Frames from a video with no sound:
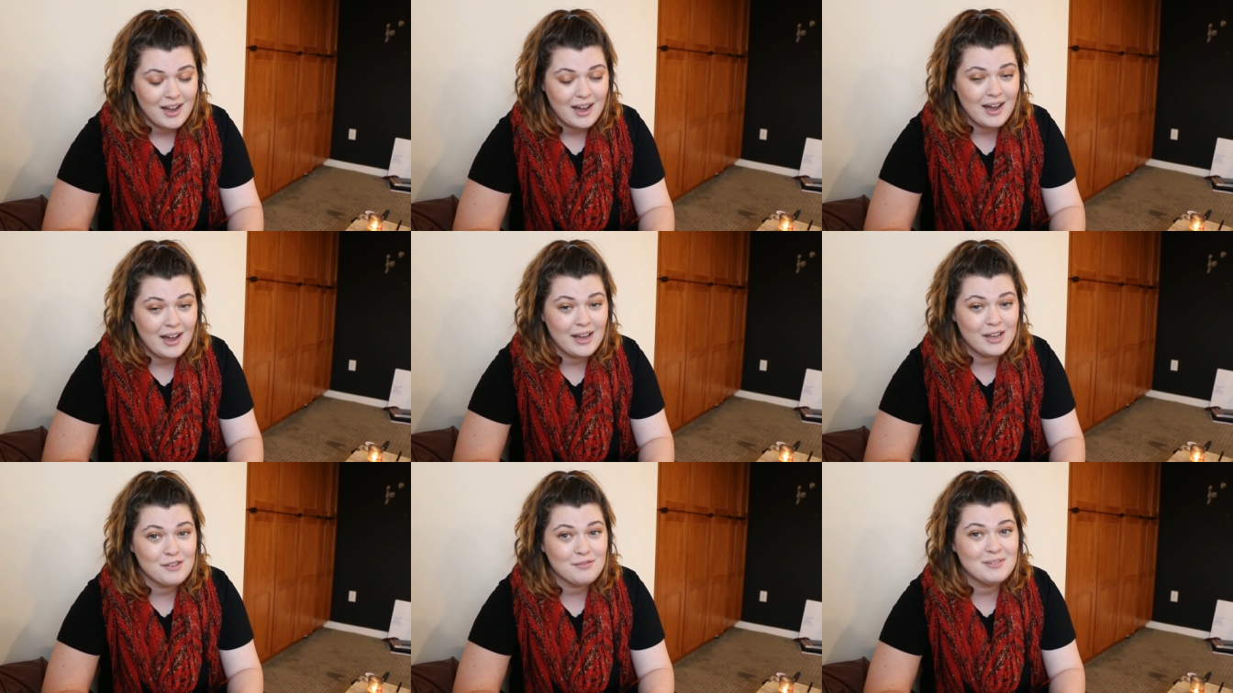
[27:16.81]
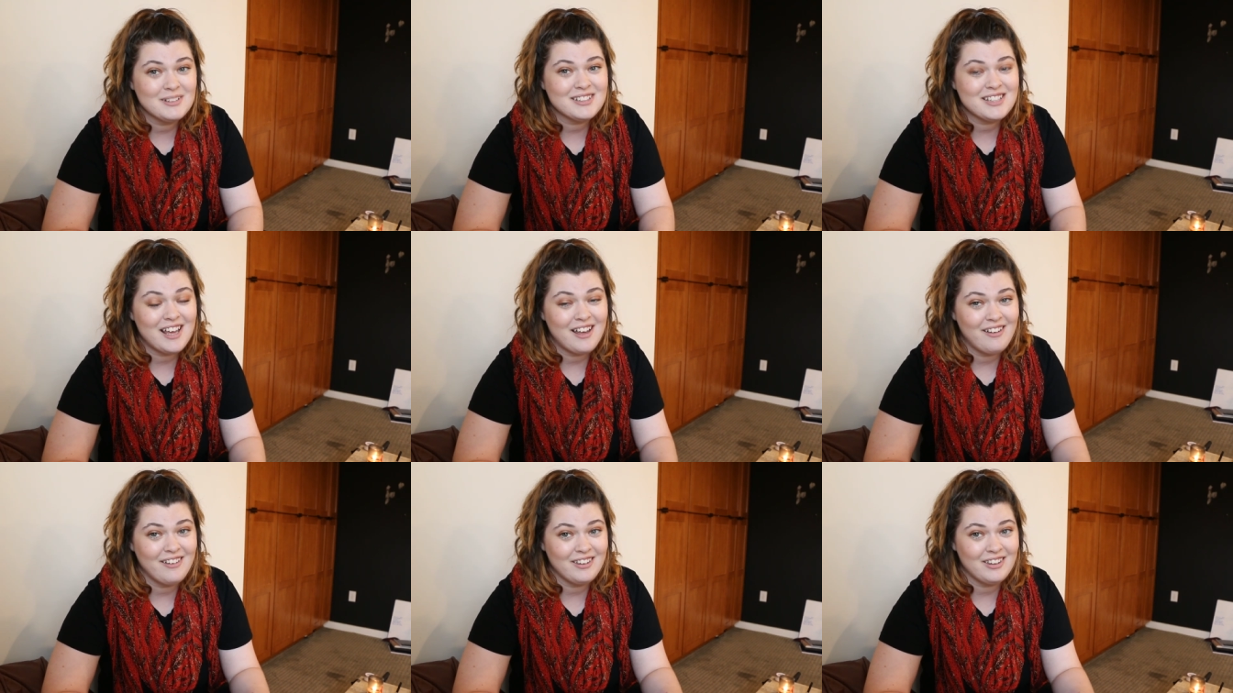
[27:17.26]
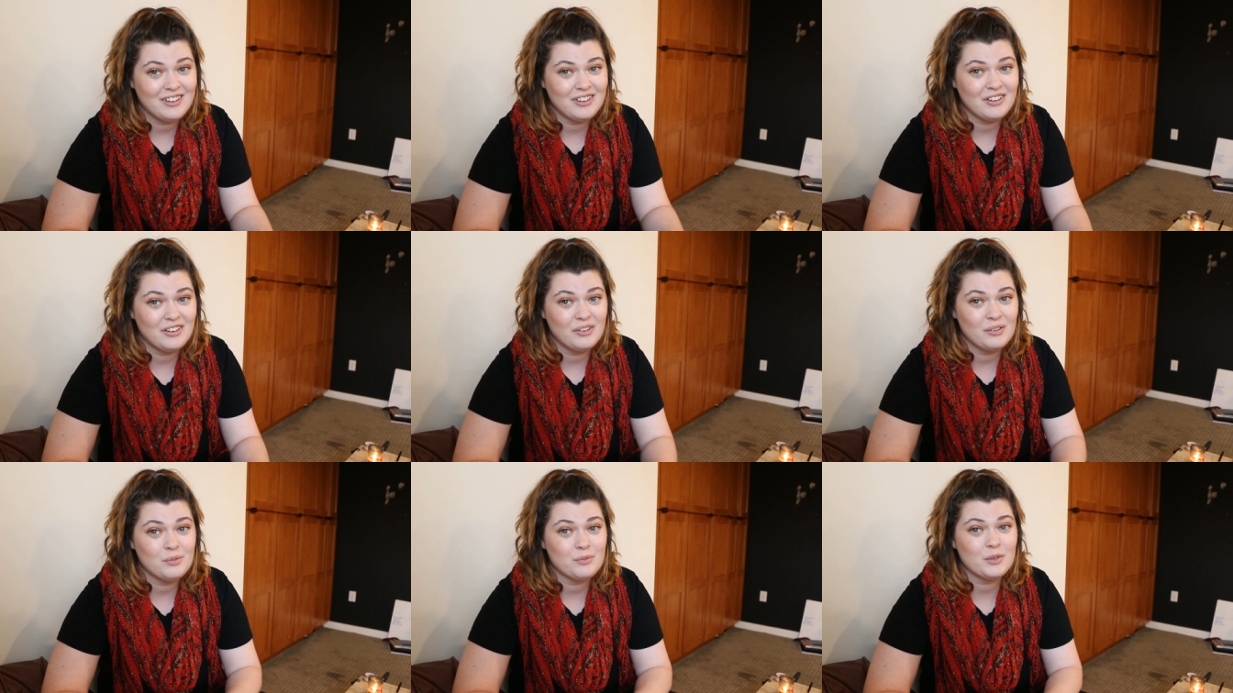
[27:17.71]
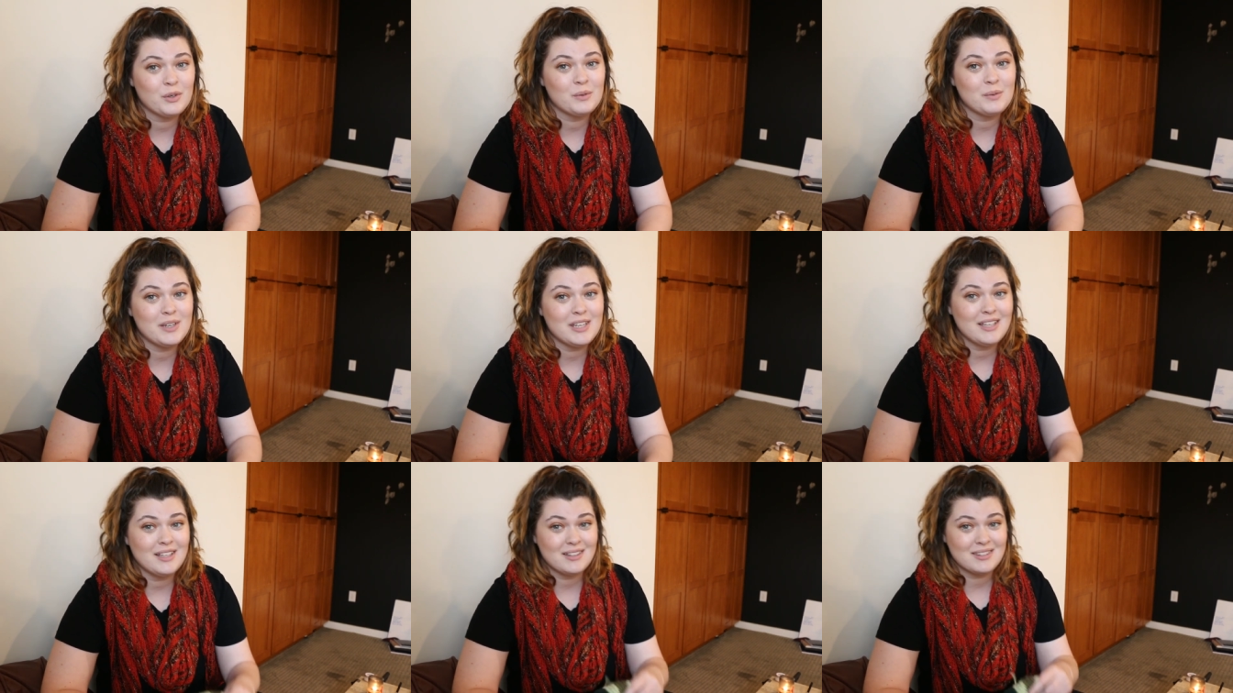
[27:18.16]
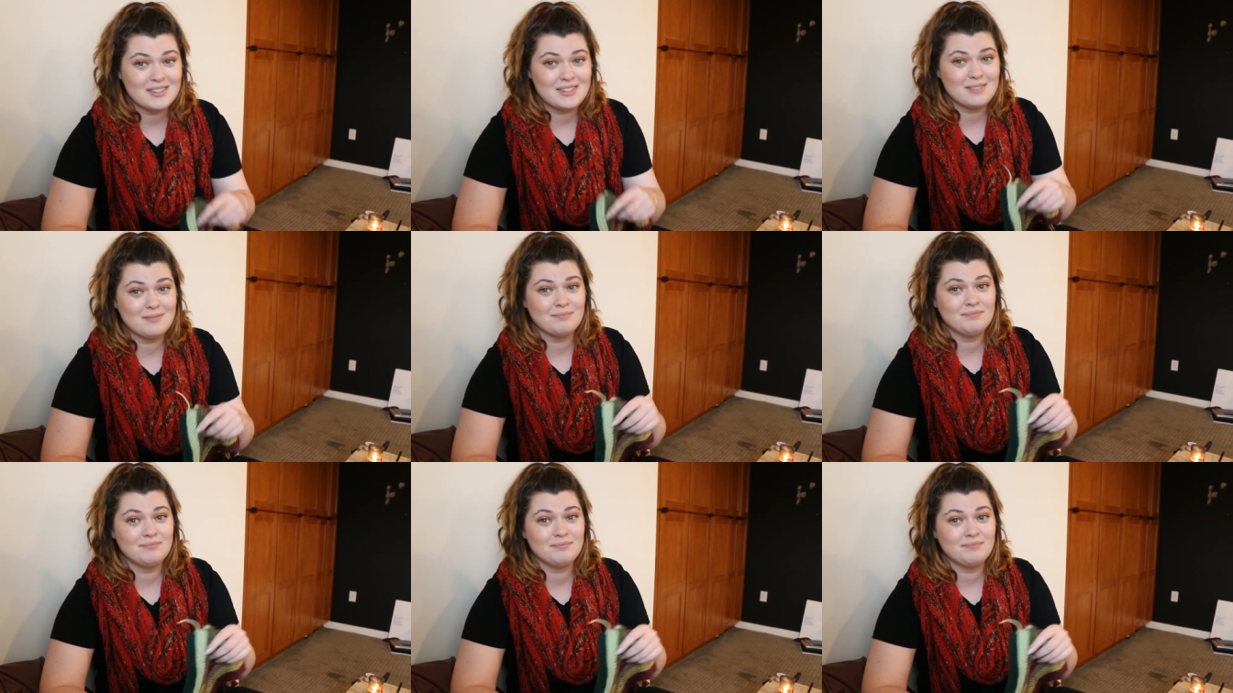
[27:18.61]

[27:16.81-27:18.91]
I have been telling you for weeks